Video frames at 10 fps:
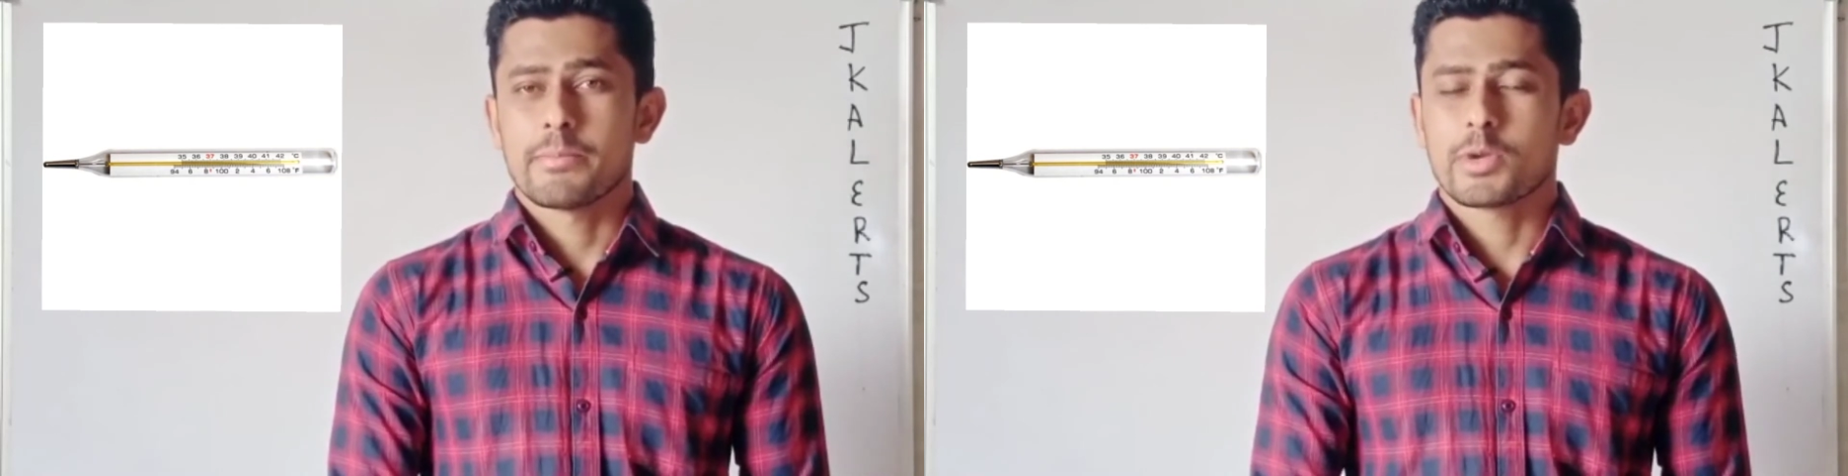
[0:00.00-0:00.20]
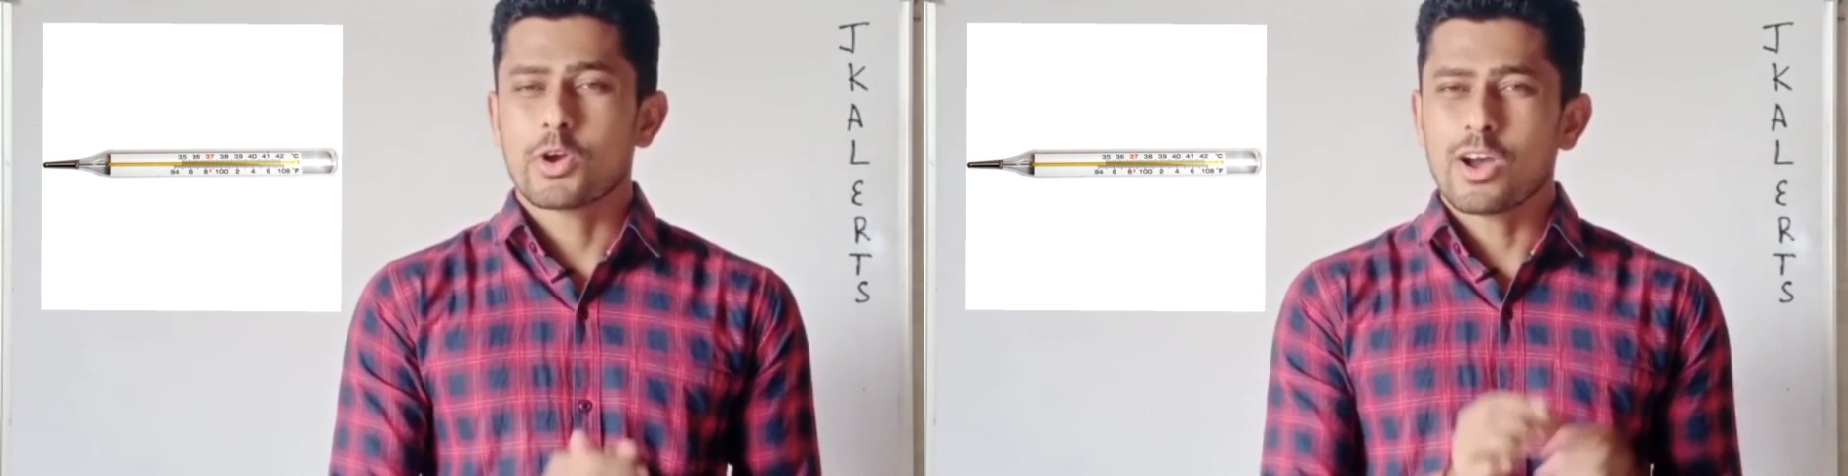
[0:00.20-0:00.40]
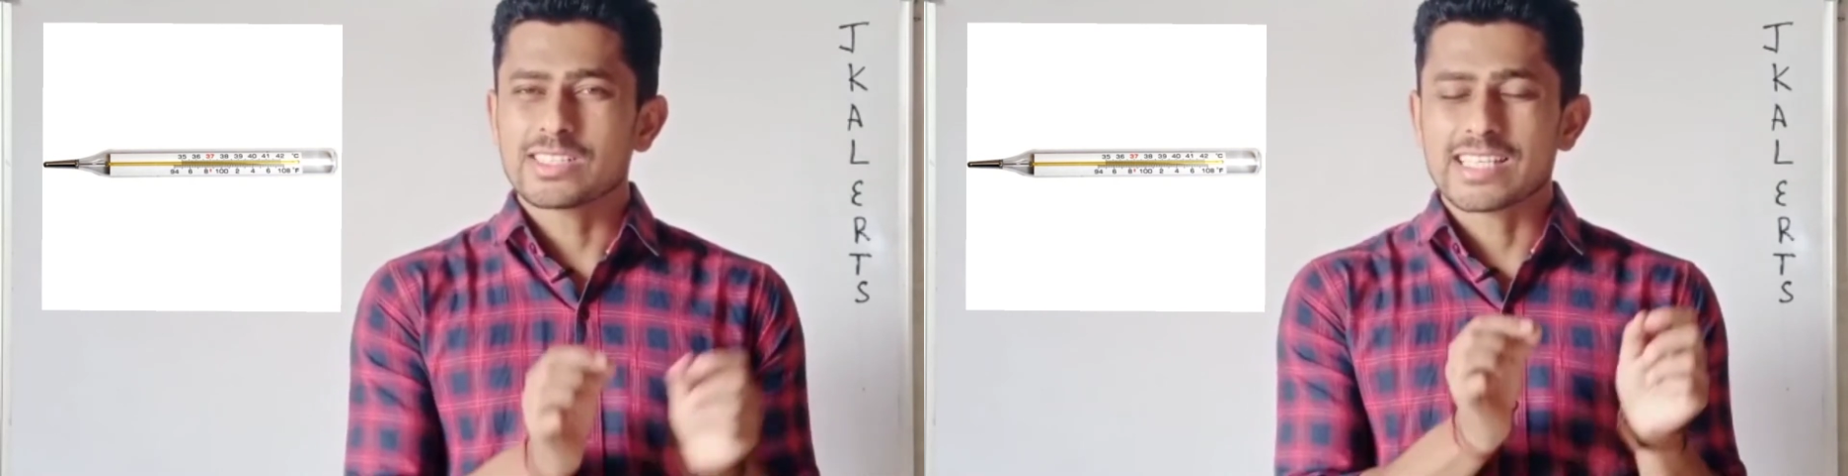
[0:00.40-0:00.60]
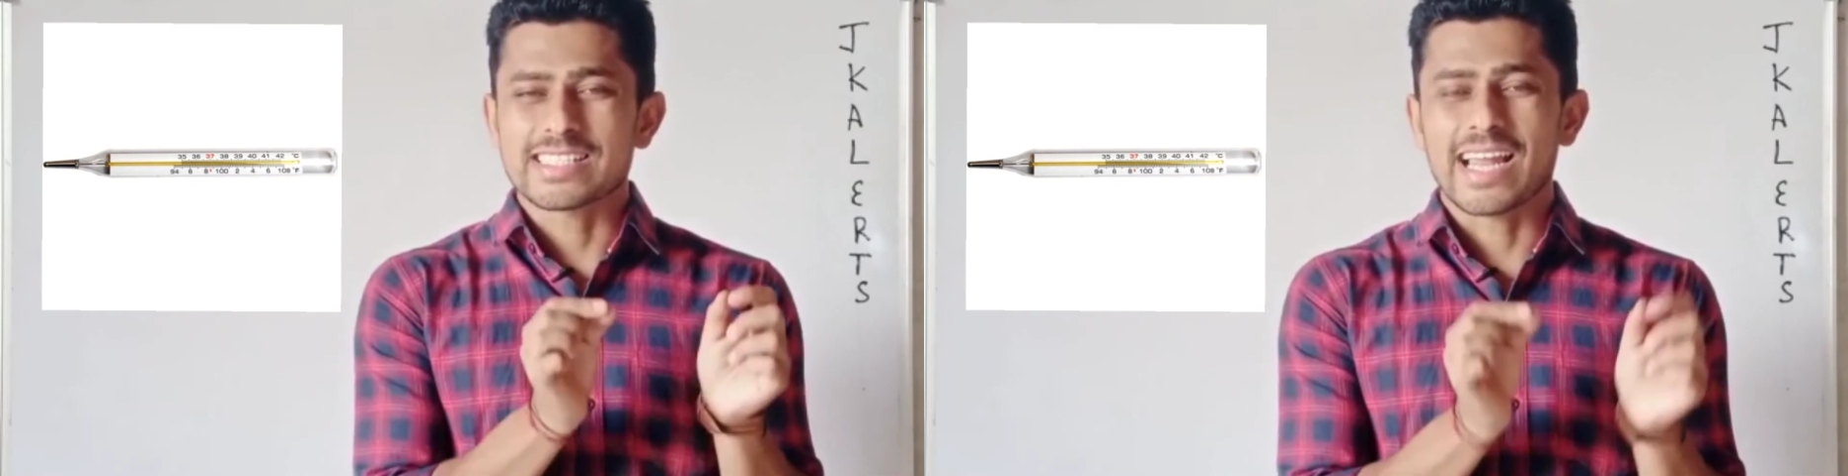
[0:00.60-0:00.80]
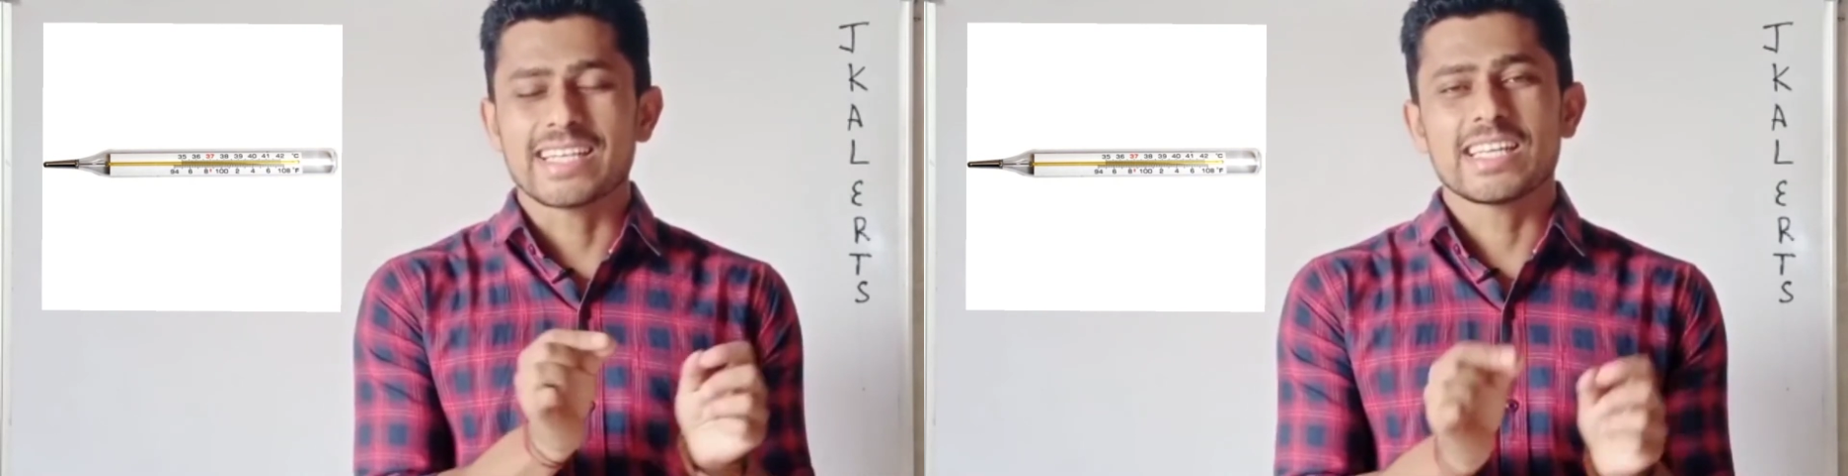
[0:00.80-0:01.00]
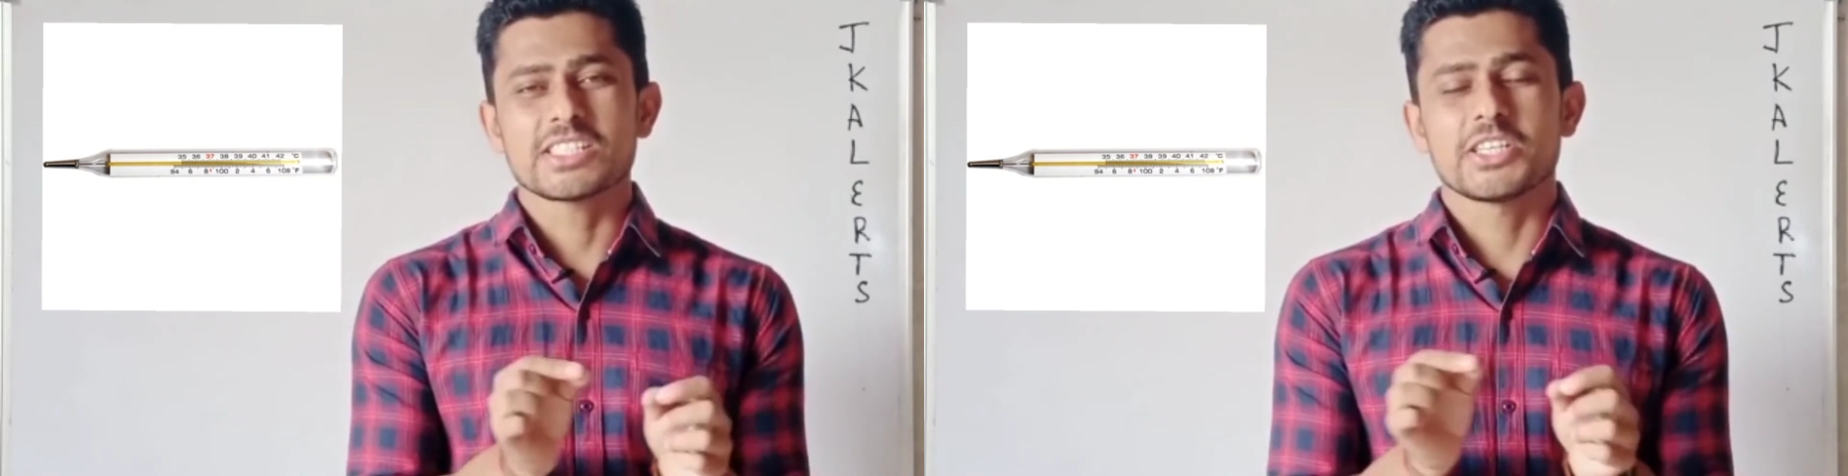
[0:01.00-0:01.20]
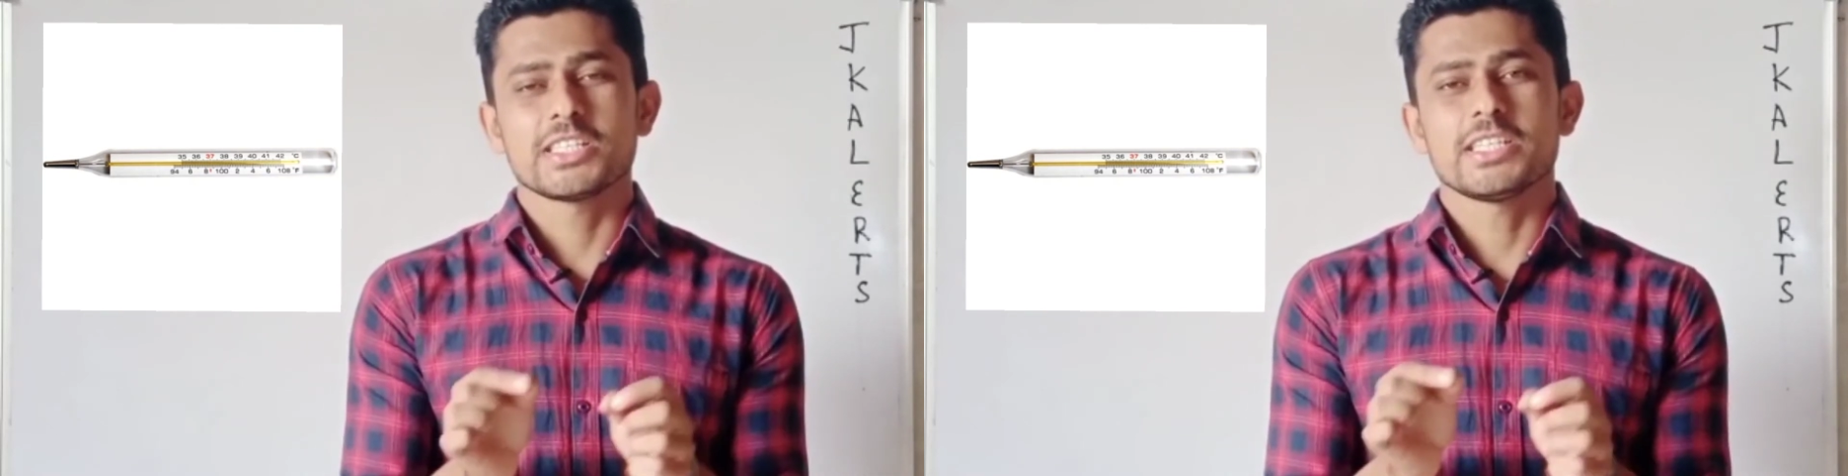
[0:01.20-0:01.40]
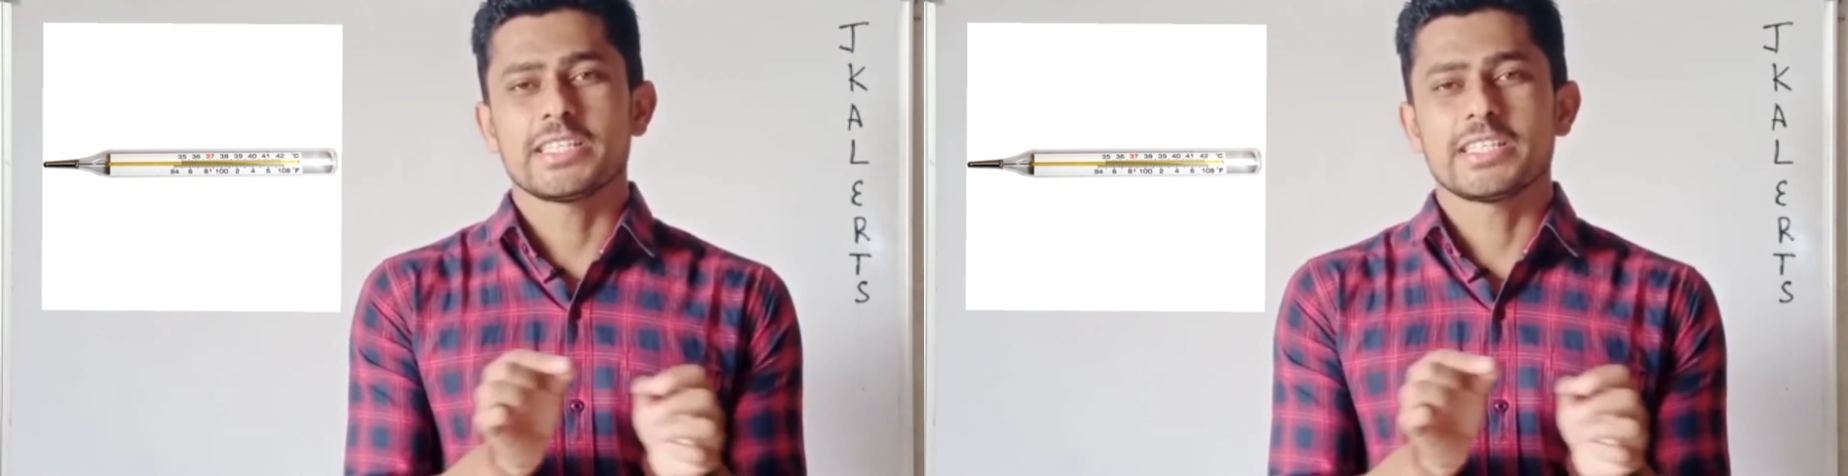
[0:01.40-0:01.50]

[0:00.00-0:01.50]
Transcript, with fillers: Because the slightest change